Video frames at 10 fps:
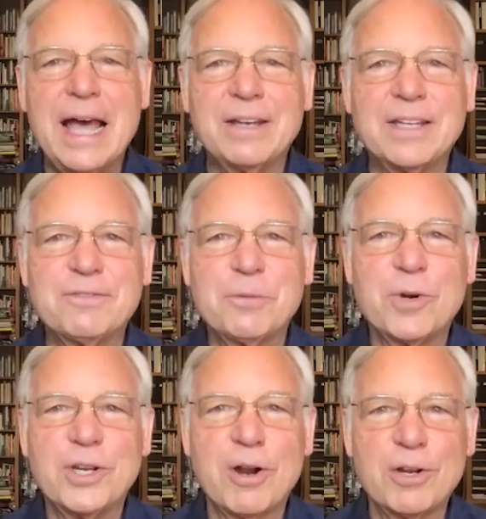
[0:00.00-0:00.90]
to Get from Where
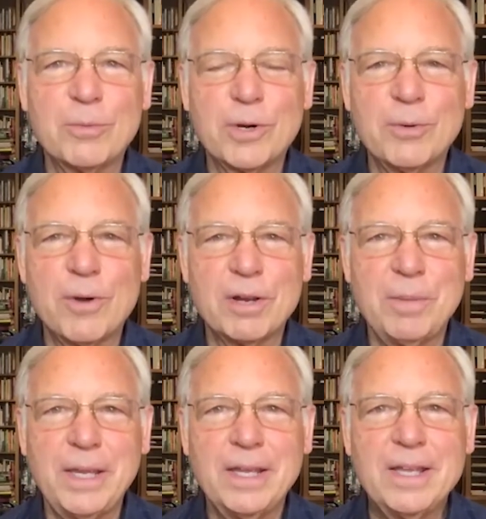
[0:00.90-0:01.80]
You Are to Where You Want to
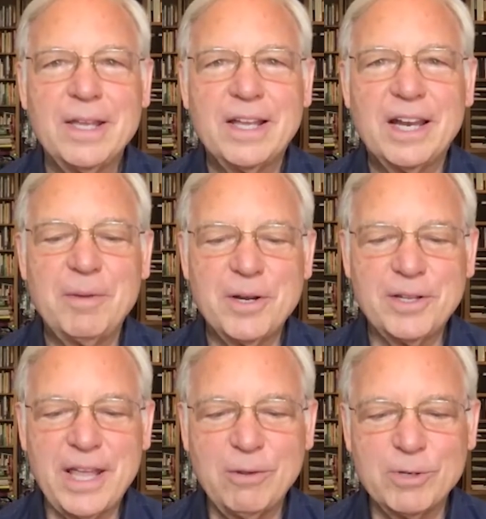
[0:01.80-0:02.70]
Be. And I'm here
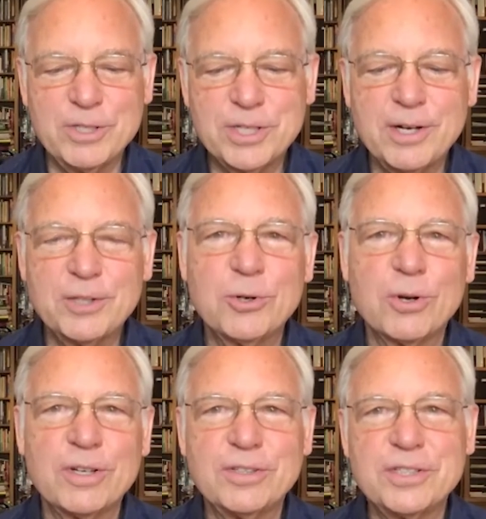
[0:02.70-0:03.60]
today with Cheri,
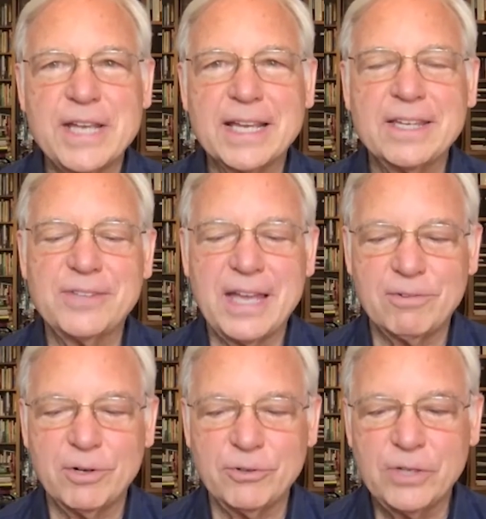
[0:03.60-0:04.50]
Torres, and
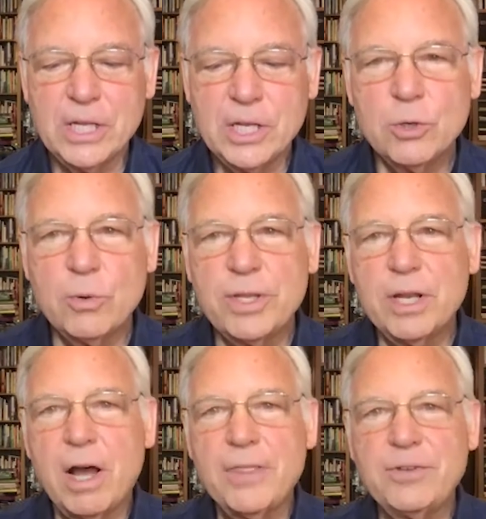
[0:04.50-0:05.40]
Stavros, who are the
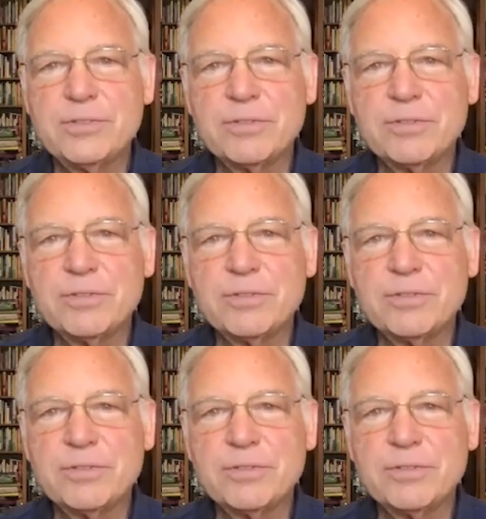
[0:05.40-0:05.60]
authors of